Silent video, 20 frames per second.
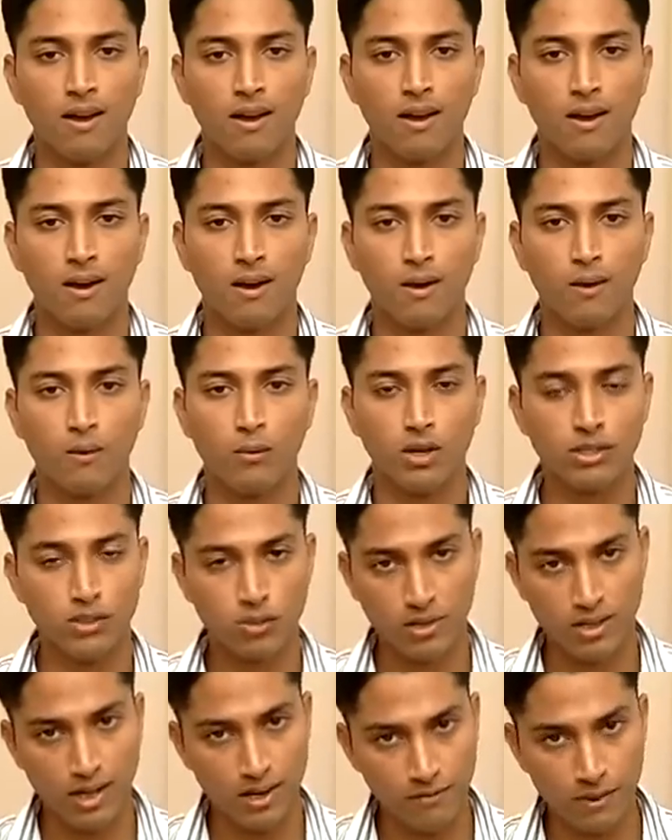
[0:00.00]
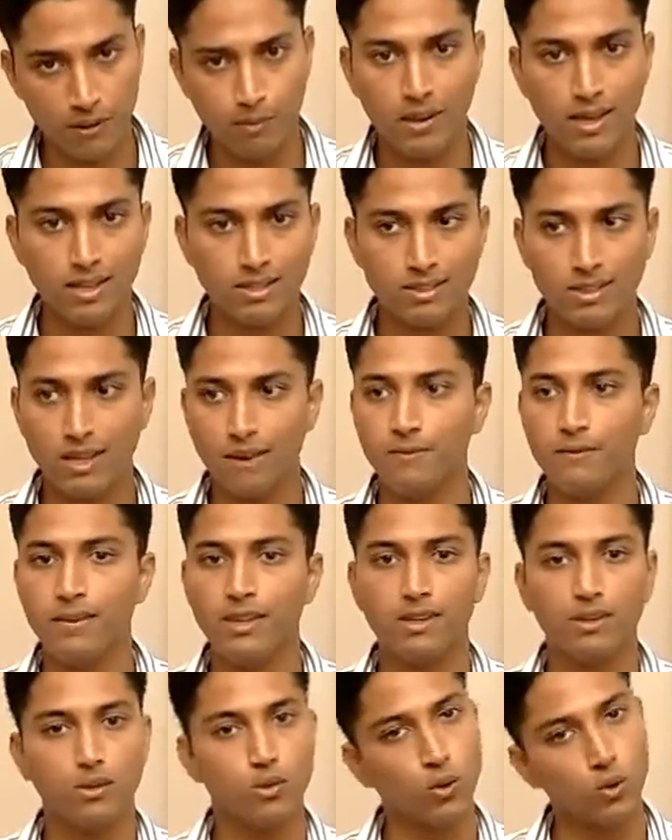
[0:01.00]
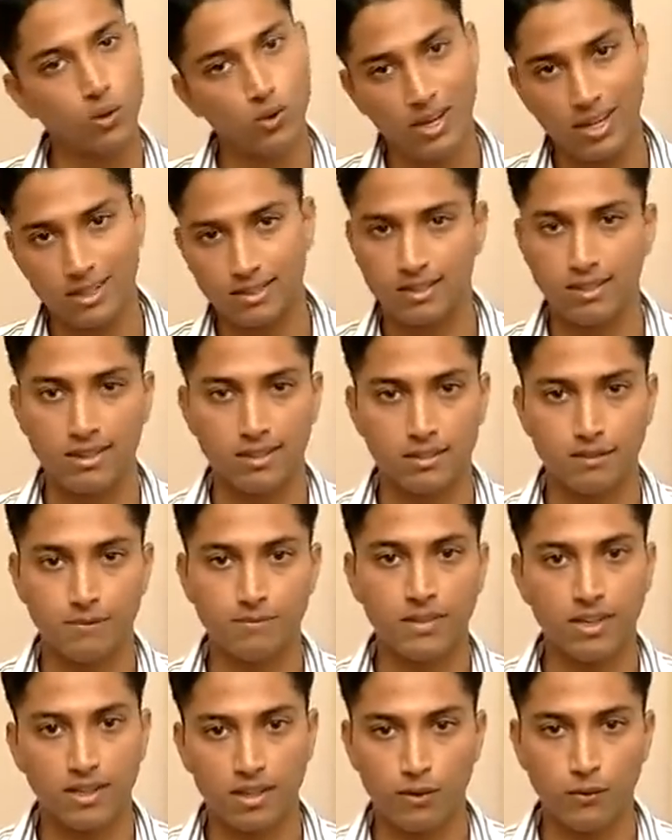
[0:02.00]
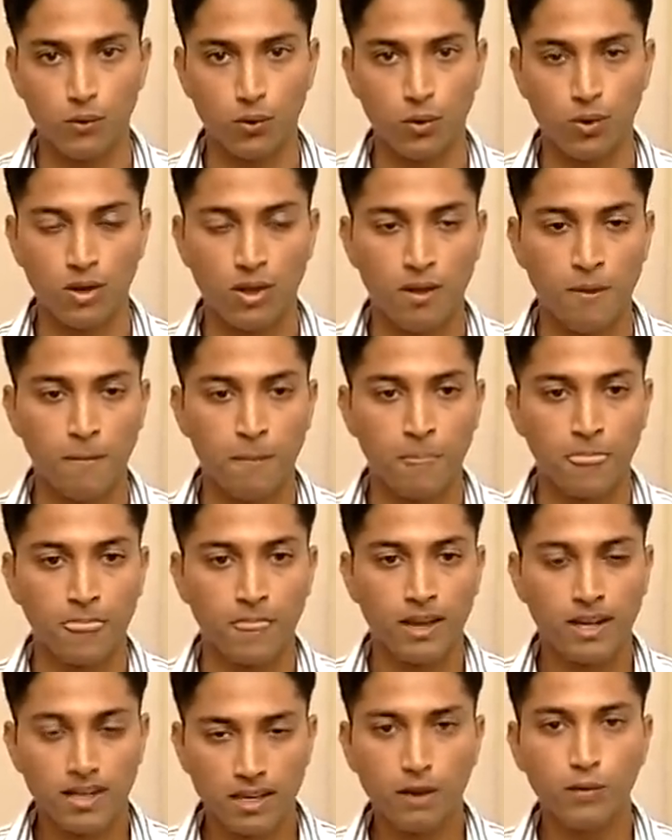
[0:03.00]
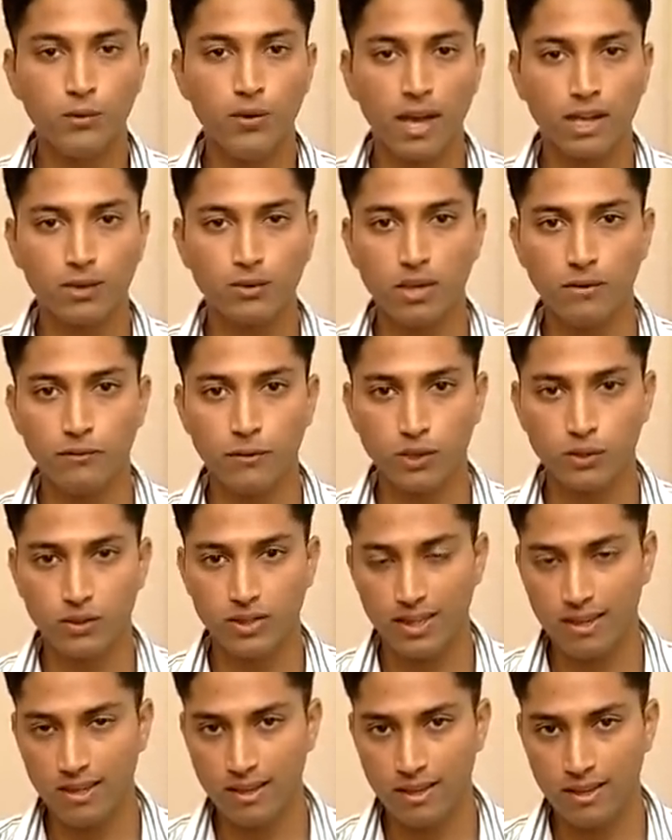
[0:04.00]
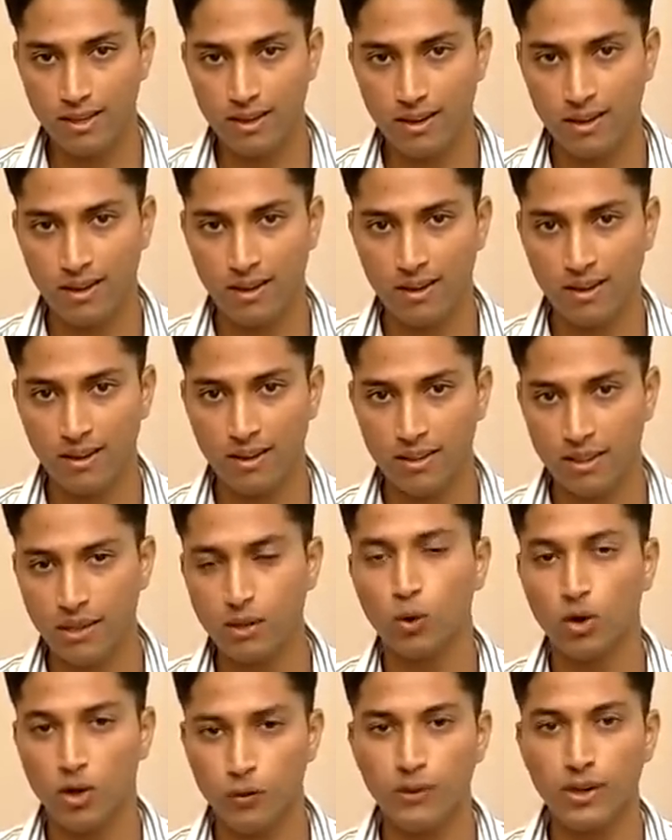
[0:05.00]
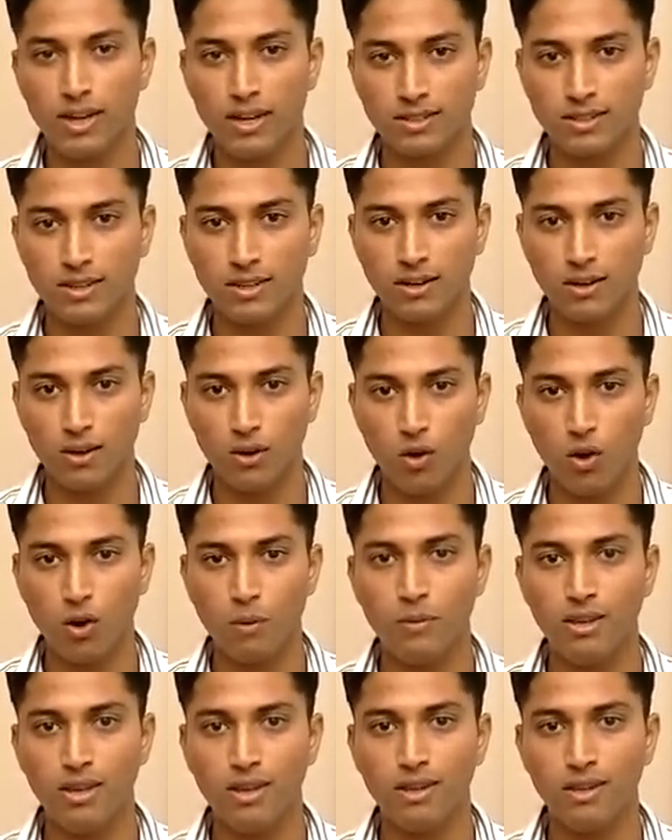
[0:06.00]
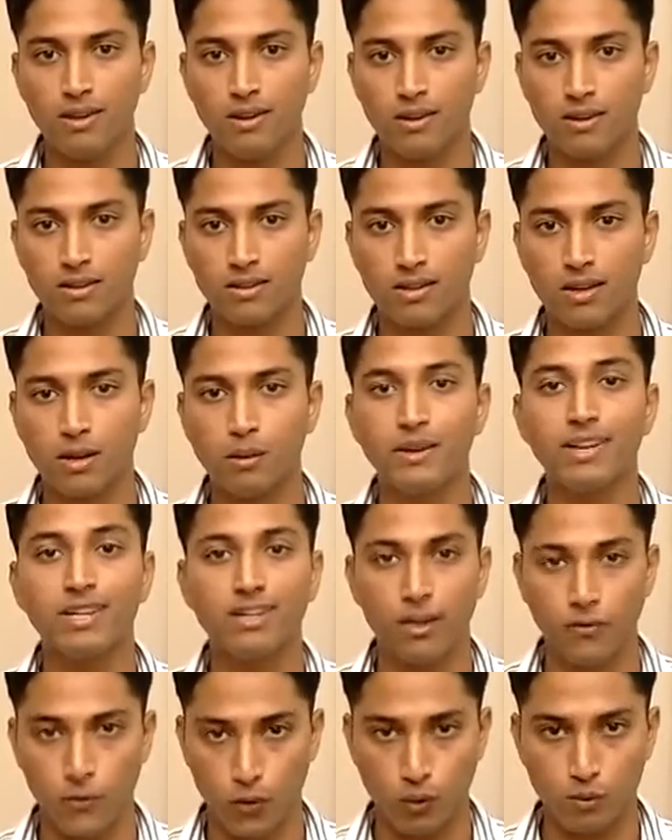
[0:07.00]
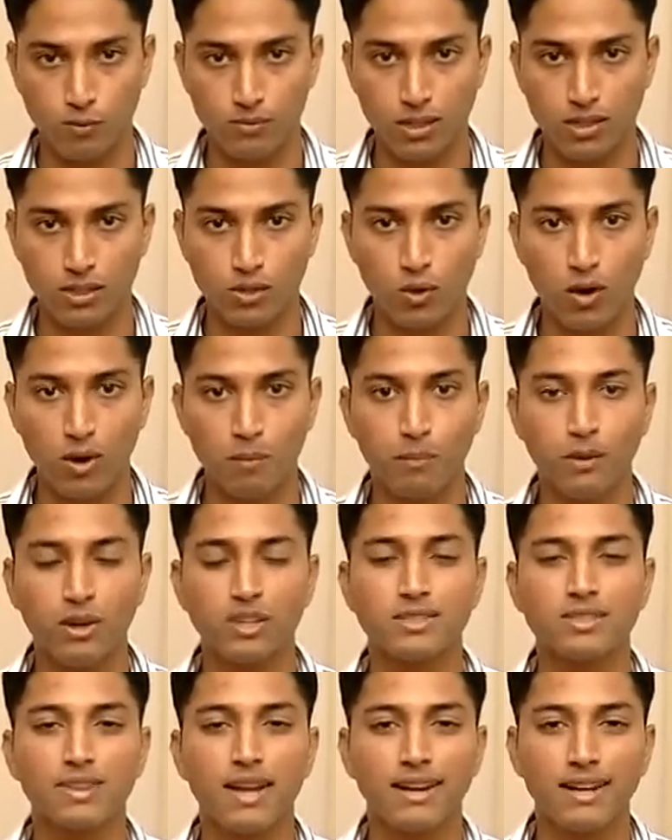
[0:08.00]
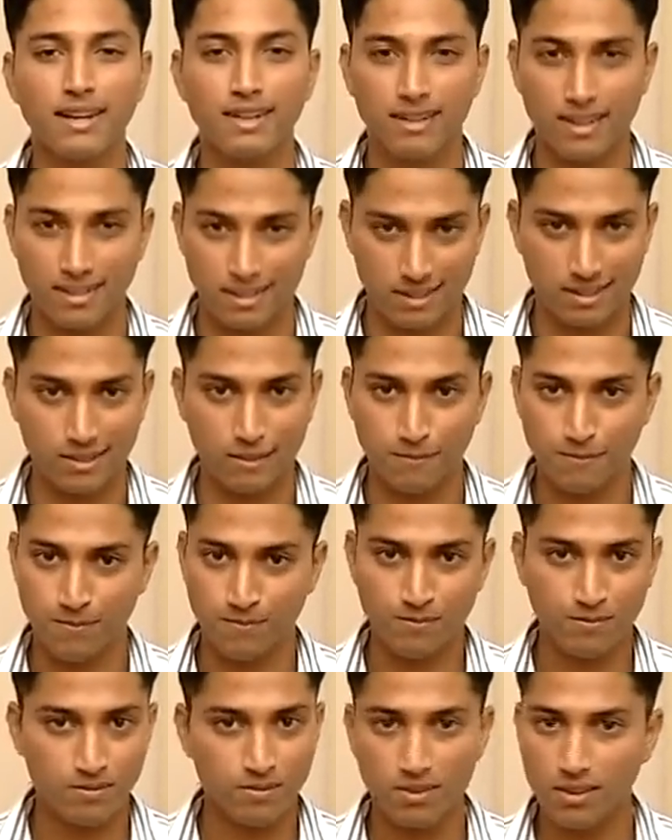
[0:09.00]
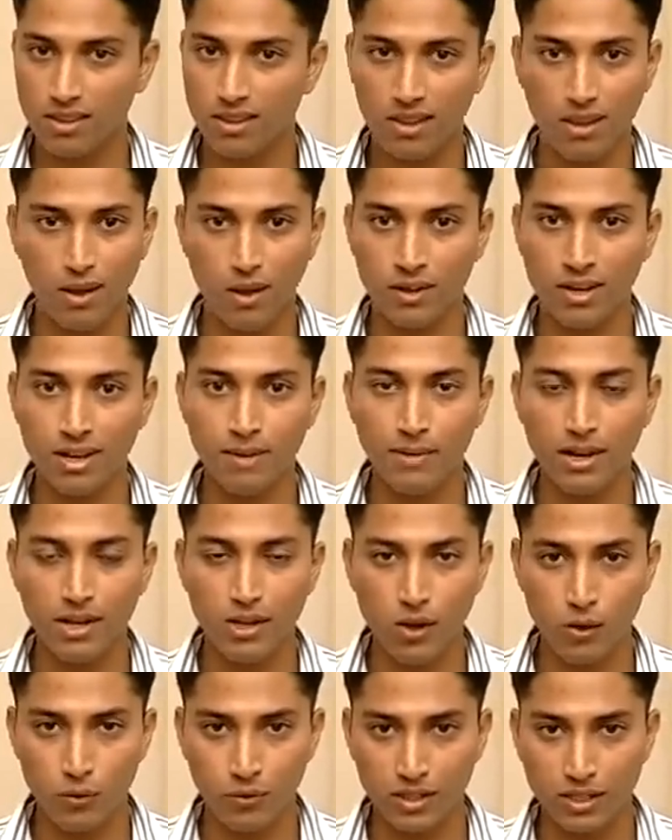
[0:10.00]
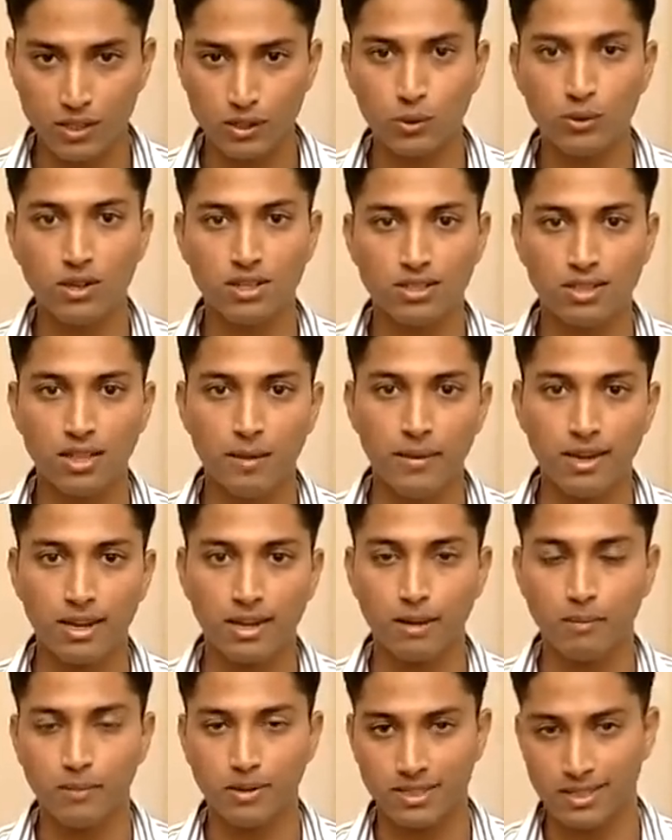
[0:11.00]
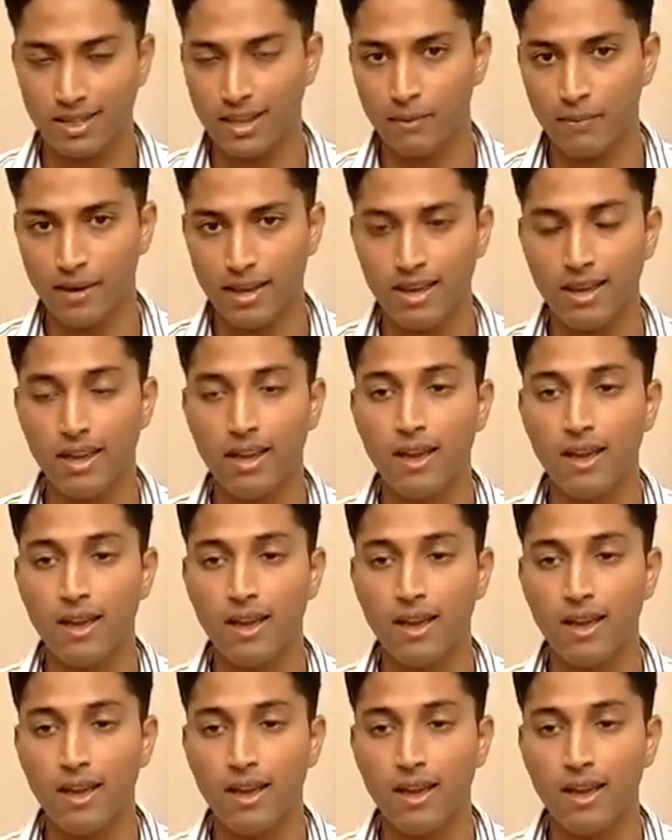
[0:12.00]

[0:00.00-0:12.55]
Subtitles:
Once you are done with mains, then we go to the next stage, interview. Interview, actually, if you see in the notification, it will not be termed interview. It is called personality test. Right? Many of the students, they make a mistake by